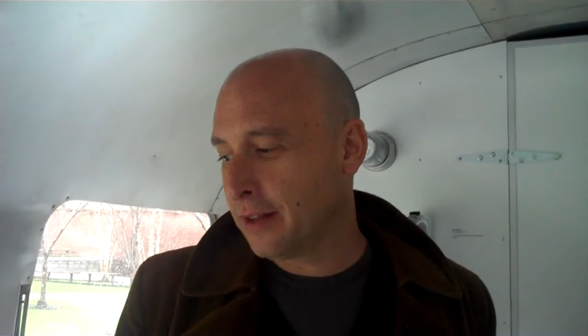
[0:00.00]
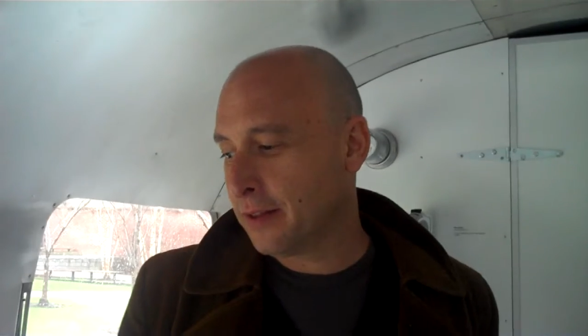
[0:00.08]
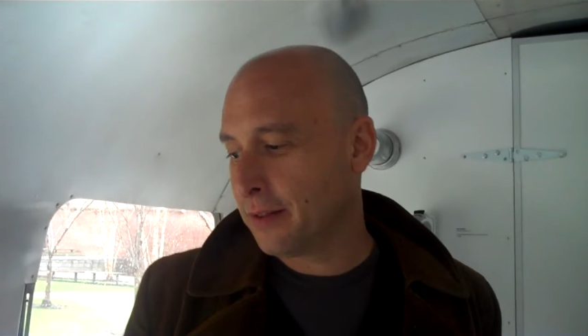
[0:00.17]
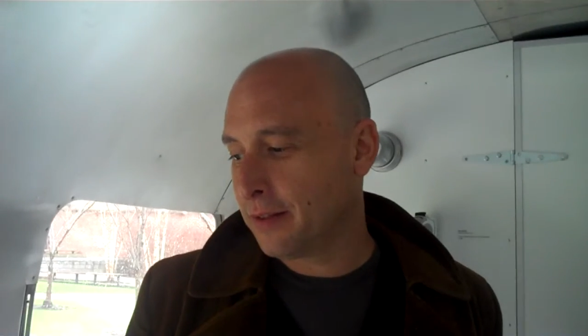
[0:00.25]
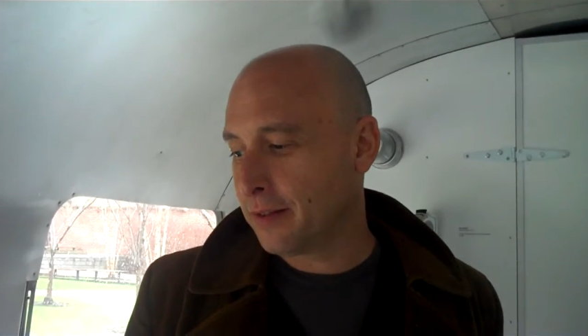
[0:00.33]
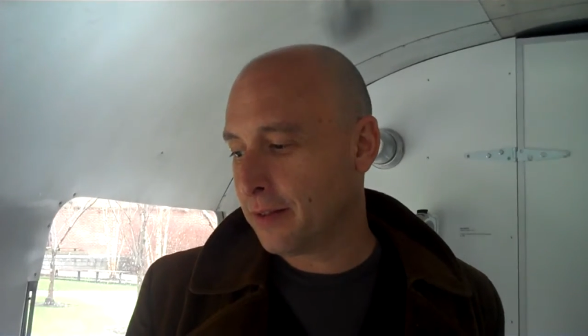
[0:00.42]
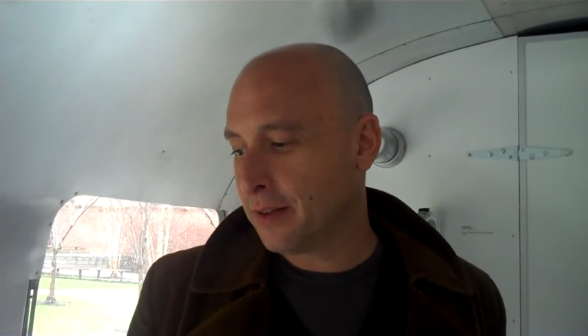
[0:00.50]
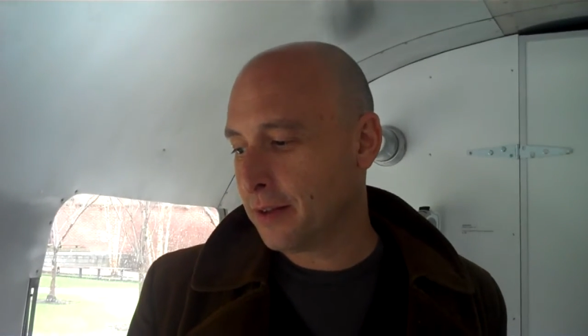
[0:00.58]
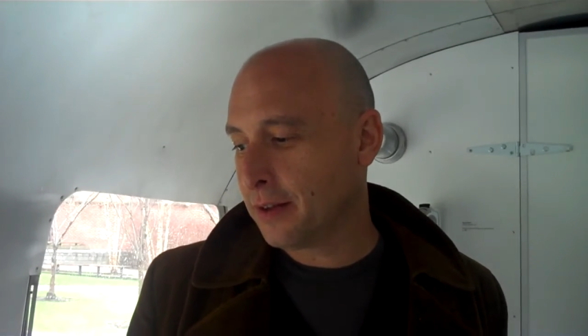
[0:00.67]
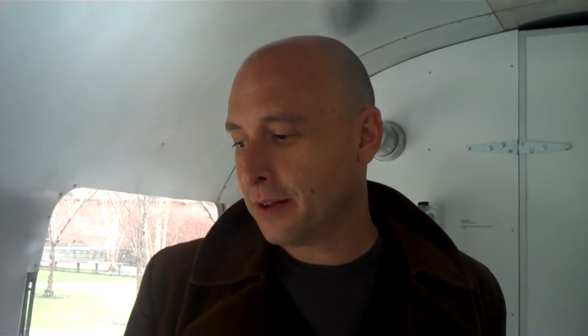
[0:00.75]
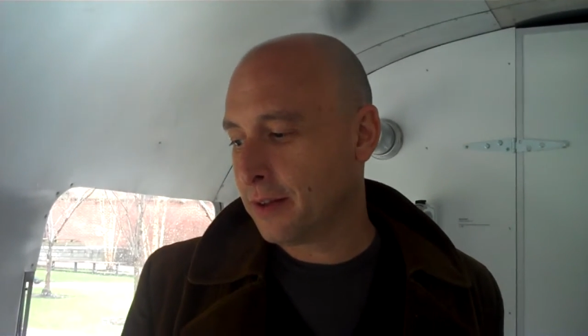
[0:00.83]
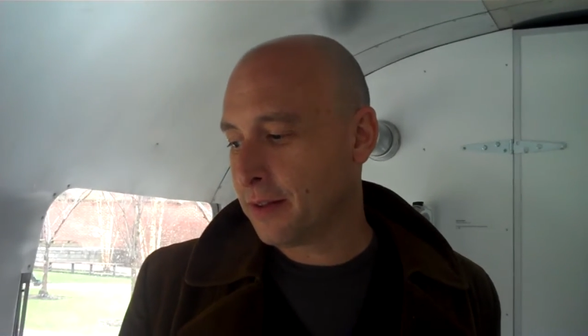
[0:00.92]
and
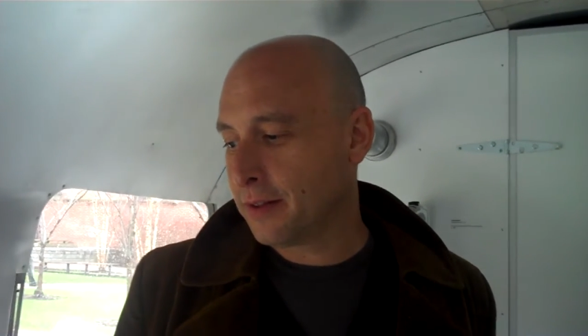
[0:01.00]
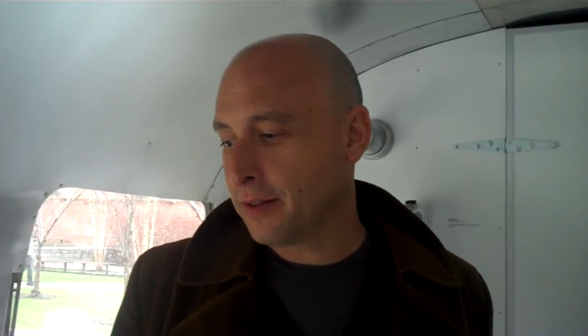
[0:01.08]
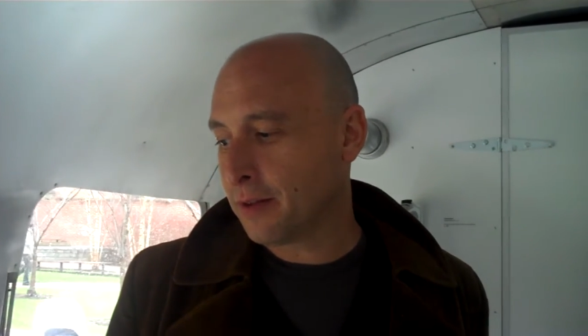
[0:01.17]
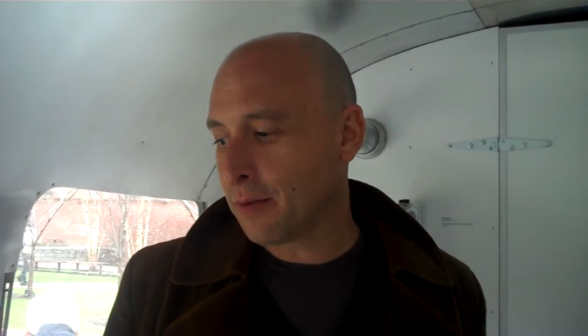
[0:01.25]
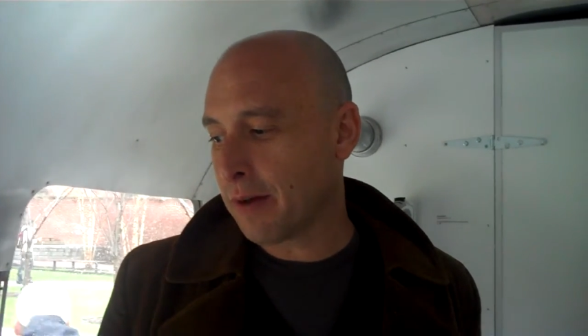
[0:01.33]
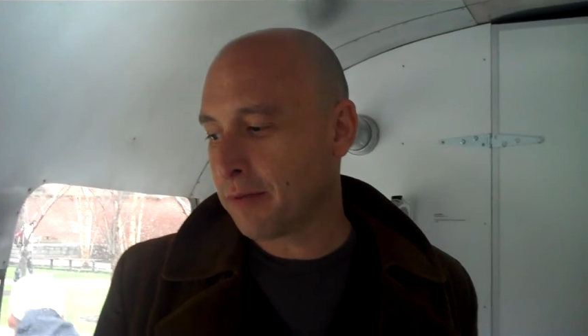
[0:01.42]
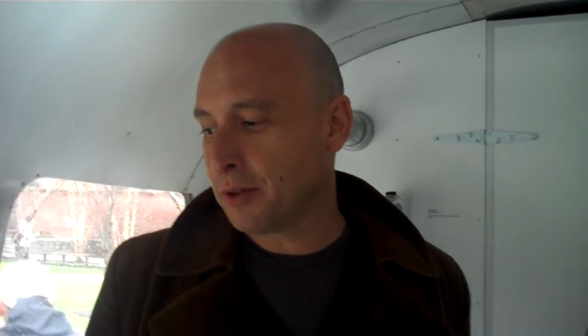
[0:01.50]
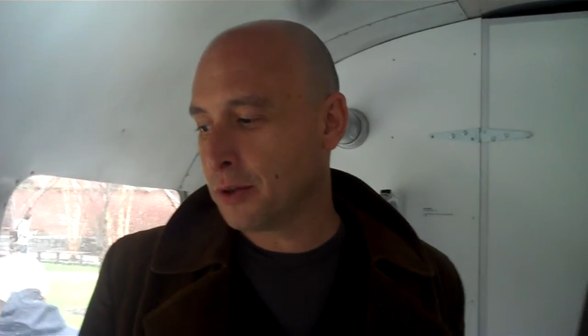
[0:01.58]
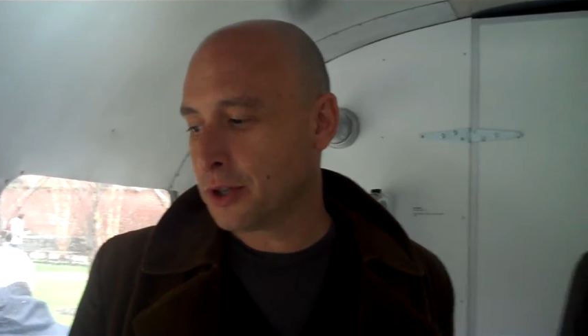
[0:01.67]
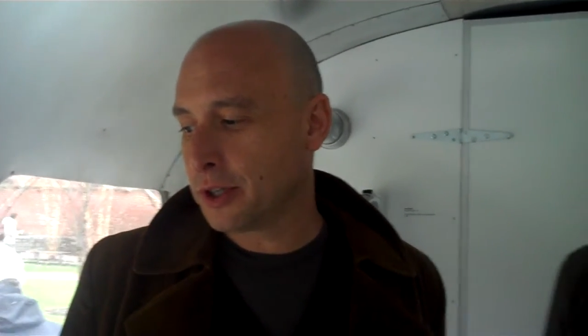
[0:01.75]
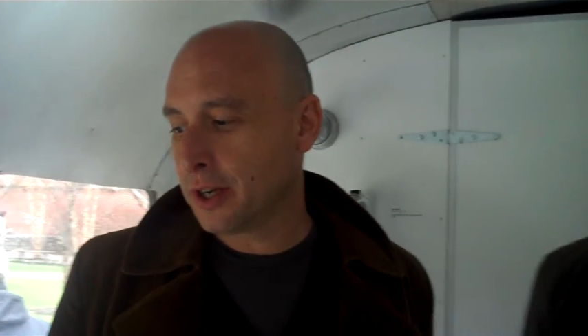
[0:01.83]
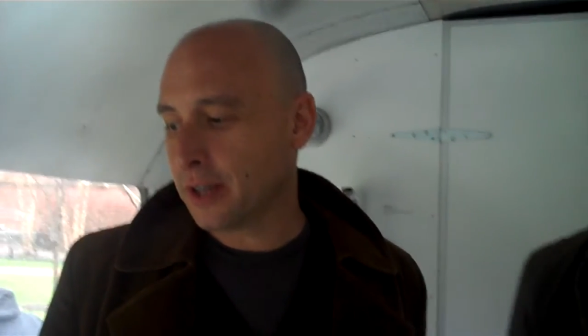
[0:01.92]
the revolution,